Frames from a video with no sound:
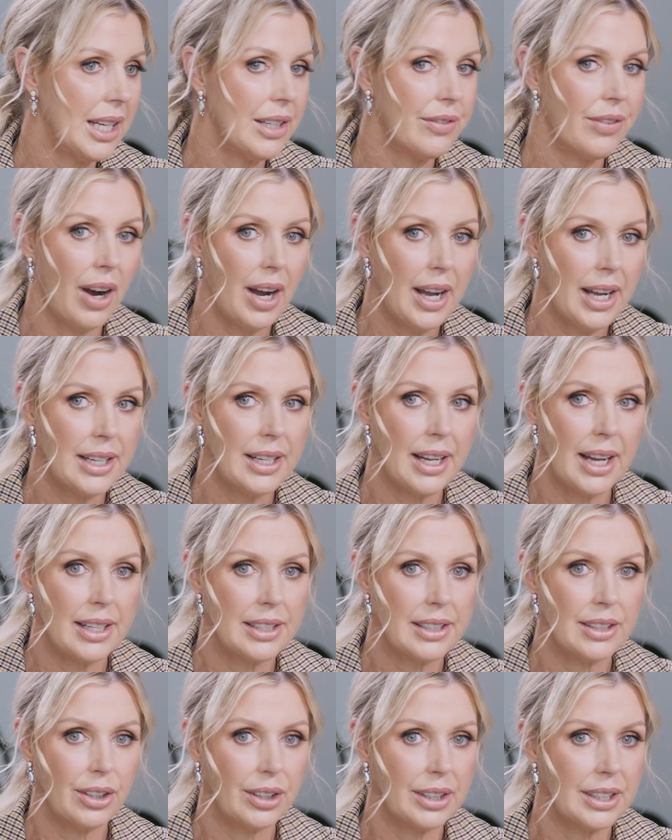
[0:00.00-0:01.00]
If I had
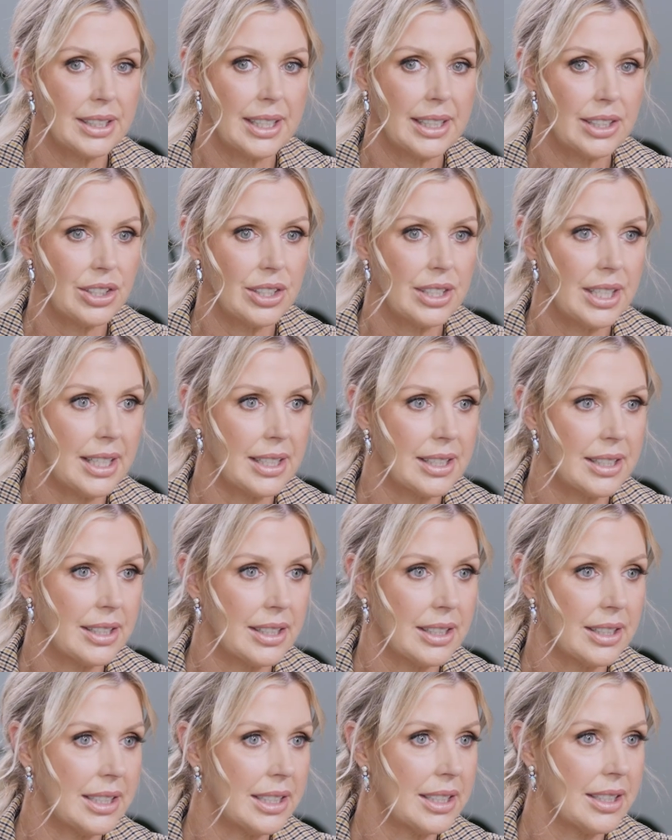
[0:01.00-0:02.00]
had an early detection
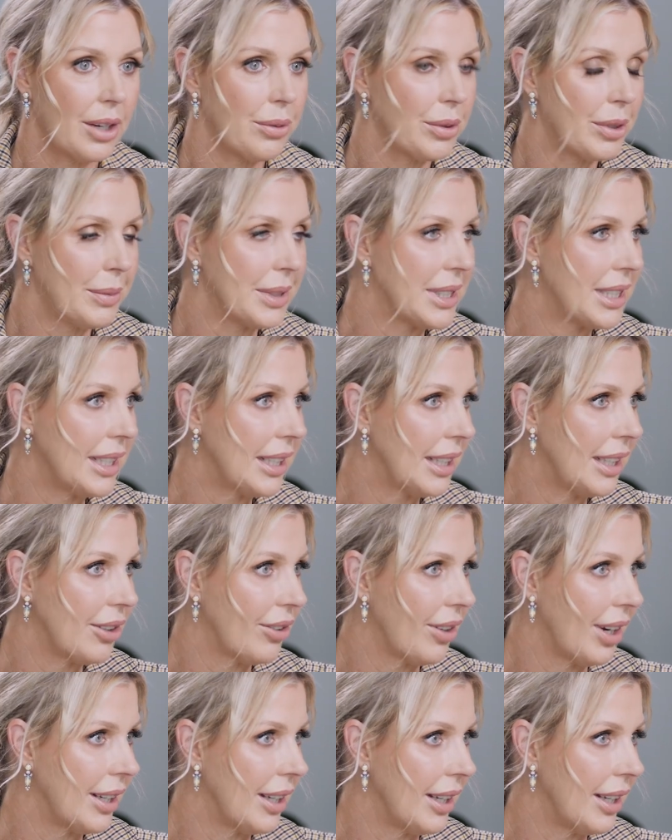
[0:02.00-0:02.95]
test, I wouldn't be sitting here right